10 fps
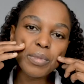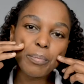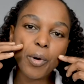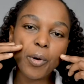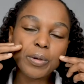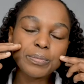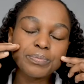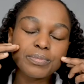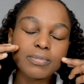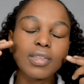the
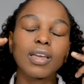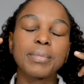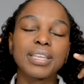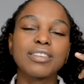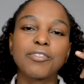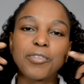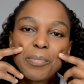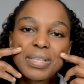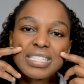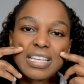bone,
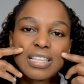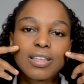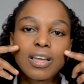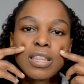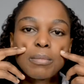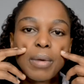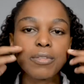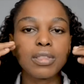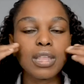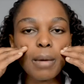from the teeth and the
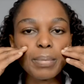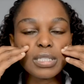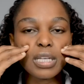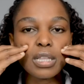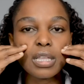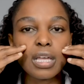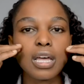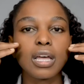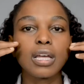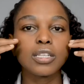mouth and the upper teeth
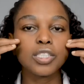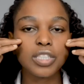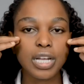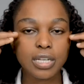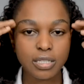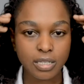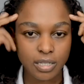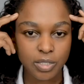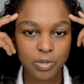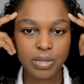straight
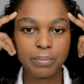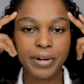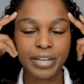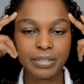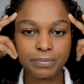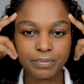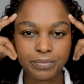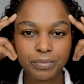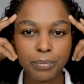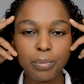to the brain.
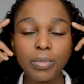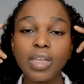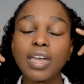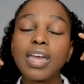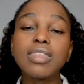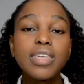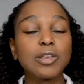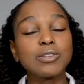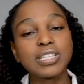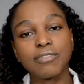And
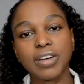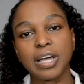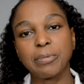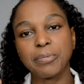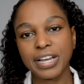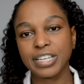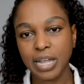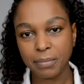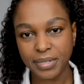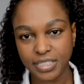then you suffer brain
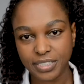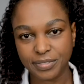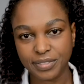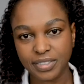damage.